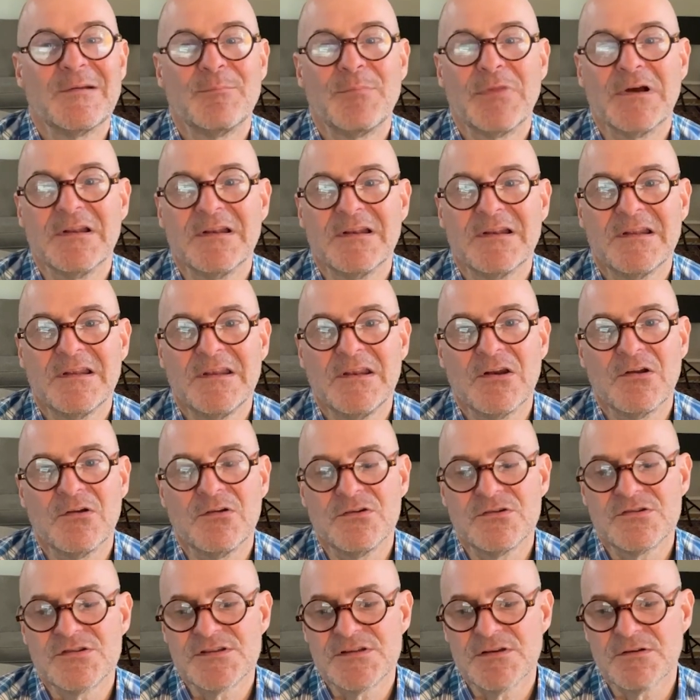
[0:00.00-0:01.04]
But you know,
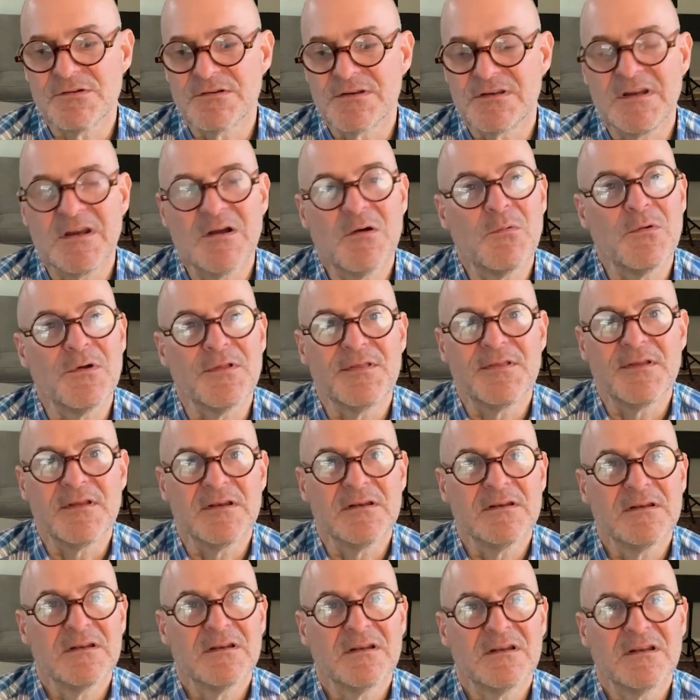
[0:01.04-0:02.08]
you still deal with
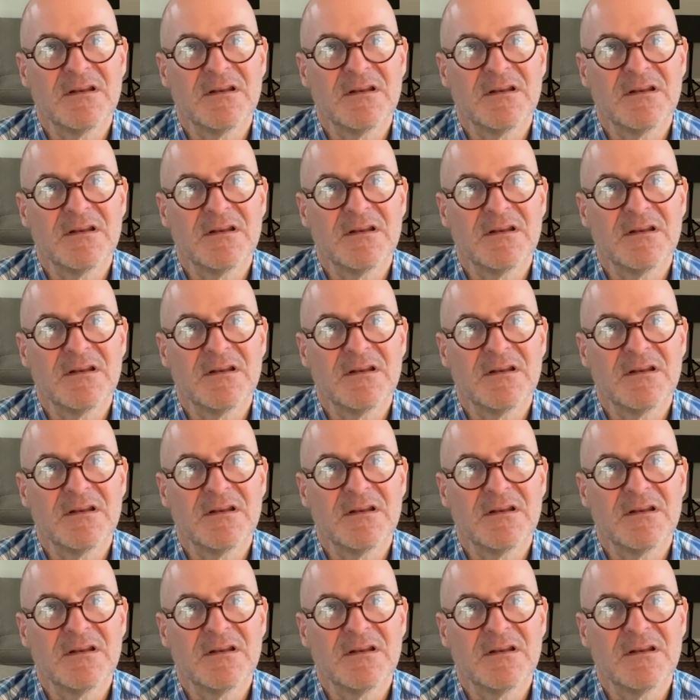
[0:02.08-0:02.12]
it.